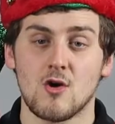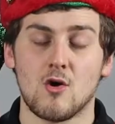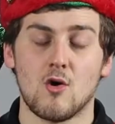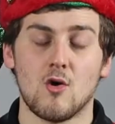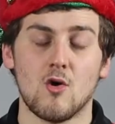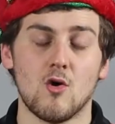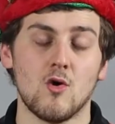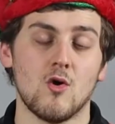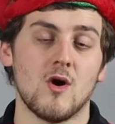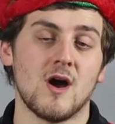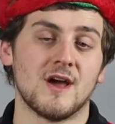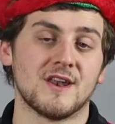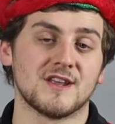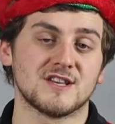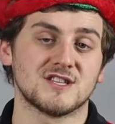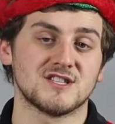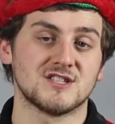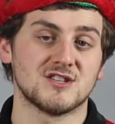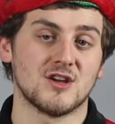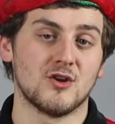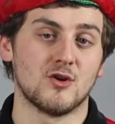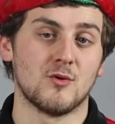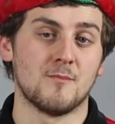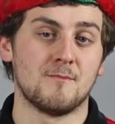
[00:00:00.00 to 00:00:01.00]
or an
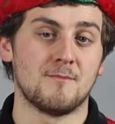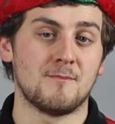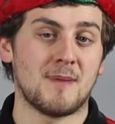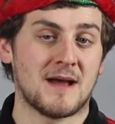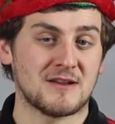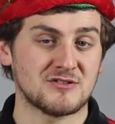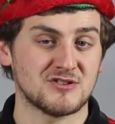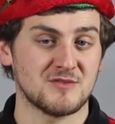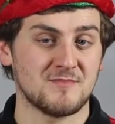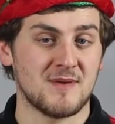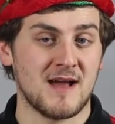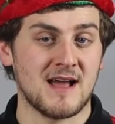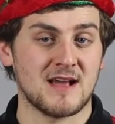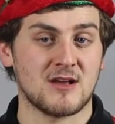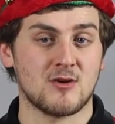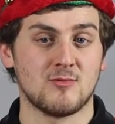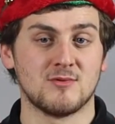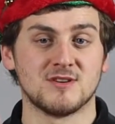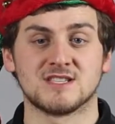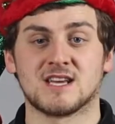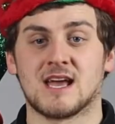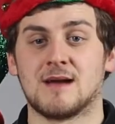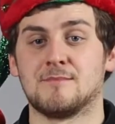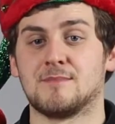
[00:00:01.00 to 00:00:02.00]
external battery pack
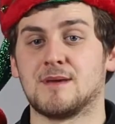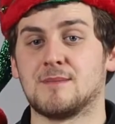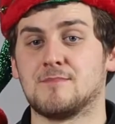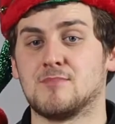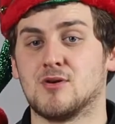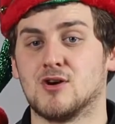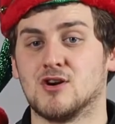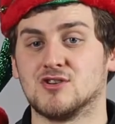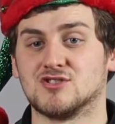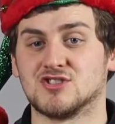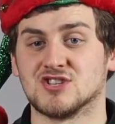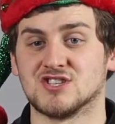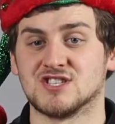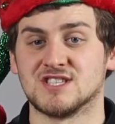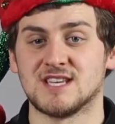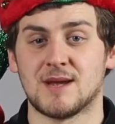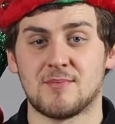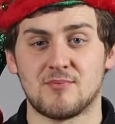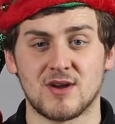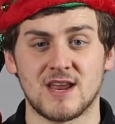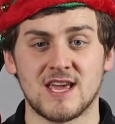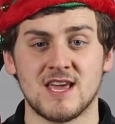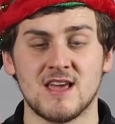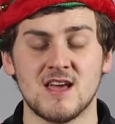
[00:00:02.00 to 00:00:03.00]
which can be purchased
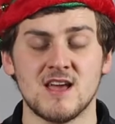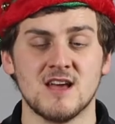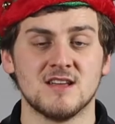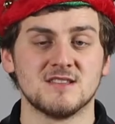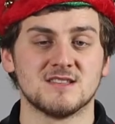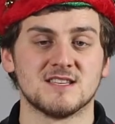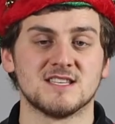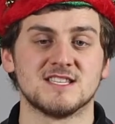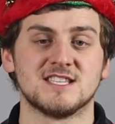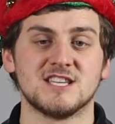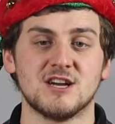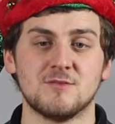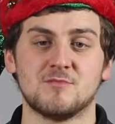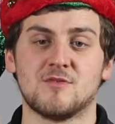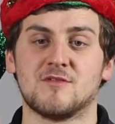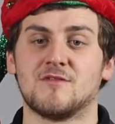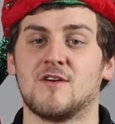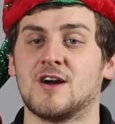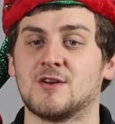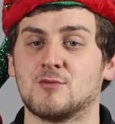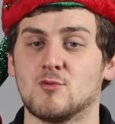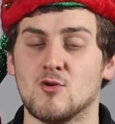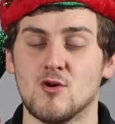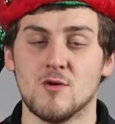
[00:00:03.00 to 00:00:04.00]
separately to still
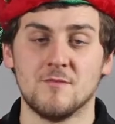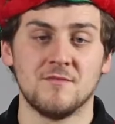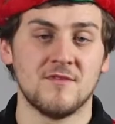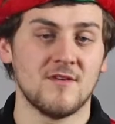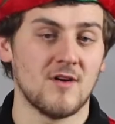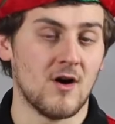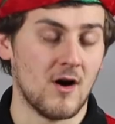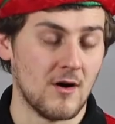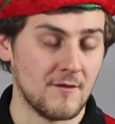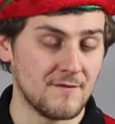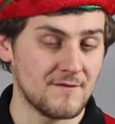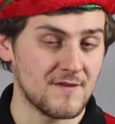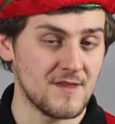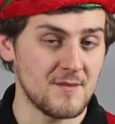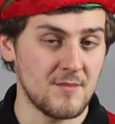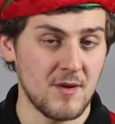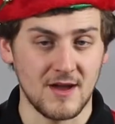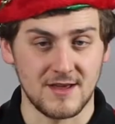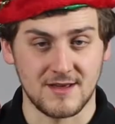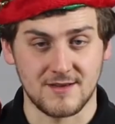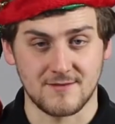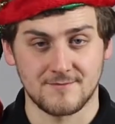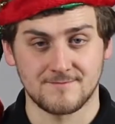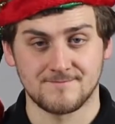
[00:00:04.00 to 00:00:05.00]
provide warmth off the
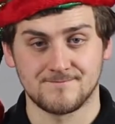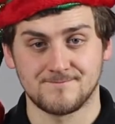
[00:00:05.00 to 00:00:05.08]
bike.